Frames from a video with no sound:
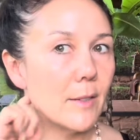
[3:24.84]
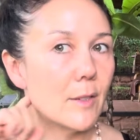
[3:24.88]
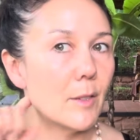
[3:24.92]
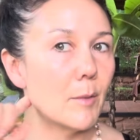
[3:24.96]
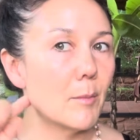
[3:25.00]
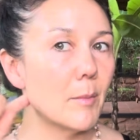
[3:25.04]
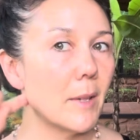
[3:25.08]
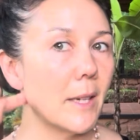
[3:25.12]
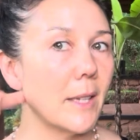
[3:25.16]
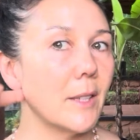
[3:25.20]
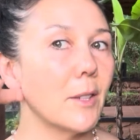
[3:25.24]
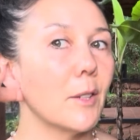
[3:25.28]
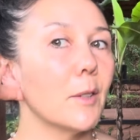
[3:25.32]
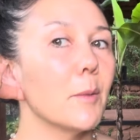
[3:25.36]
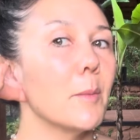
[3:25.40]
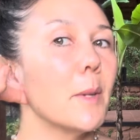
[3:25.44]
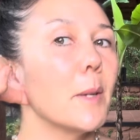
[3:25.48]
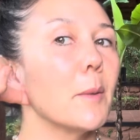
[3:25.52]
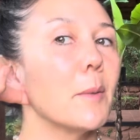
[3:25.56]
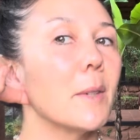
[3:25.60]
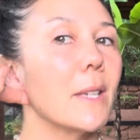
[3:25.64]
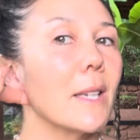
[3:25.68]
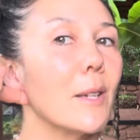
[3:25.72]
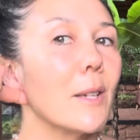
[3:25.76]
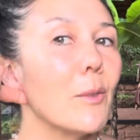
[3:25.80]
You might only be
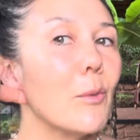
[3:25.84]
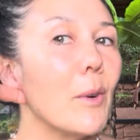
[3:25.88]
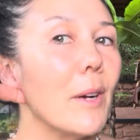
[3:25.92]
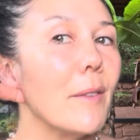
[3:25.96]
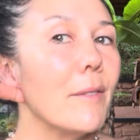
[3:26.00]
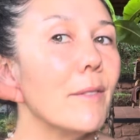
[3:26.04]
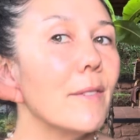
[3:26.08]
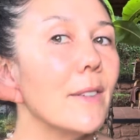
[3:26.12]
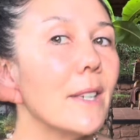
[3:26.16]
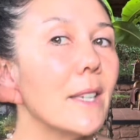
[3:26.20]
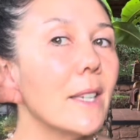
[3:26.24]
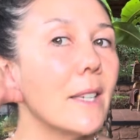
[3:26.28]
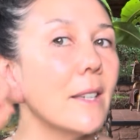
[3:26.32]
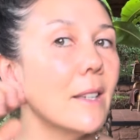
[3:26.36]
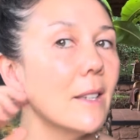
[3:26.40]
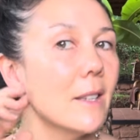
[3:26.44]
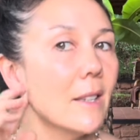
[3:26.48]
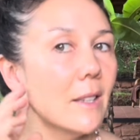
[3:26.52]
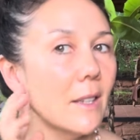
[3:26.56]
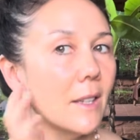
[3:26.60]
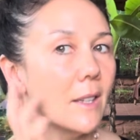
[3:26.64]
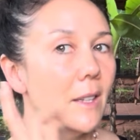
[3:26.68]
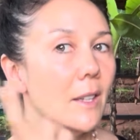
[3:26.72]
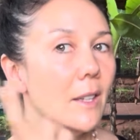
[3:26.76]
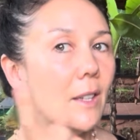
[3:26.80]
able to get one finger.
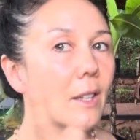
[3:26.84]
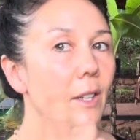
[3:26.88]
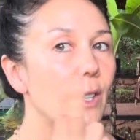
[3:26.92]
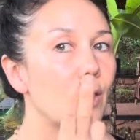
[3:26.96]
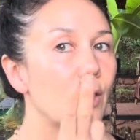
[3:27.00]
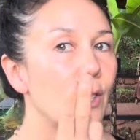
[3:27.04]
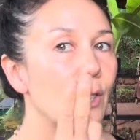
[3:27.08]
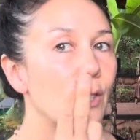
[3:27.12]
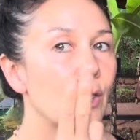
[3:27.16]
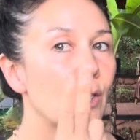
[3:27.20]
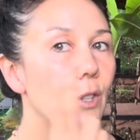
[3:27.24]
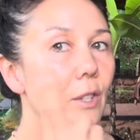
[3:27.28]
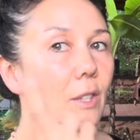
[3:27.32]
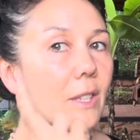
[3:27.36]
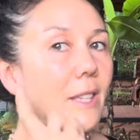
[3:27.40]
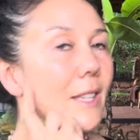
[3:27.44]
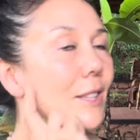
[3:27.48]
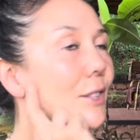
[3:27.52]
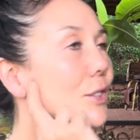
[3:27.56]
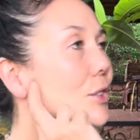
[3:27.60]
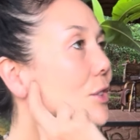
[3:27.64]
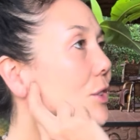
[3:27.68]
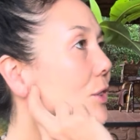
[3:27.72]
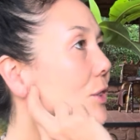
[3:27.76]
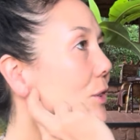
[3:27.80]
You could
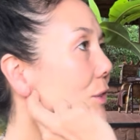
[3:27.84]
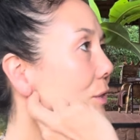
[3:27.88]
get 2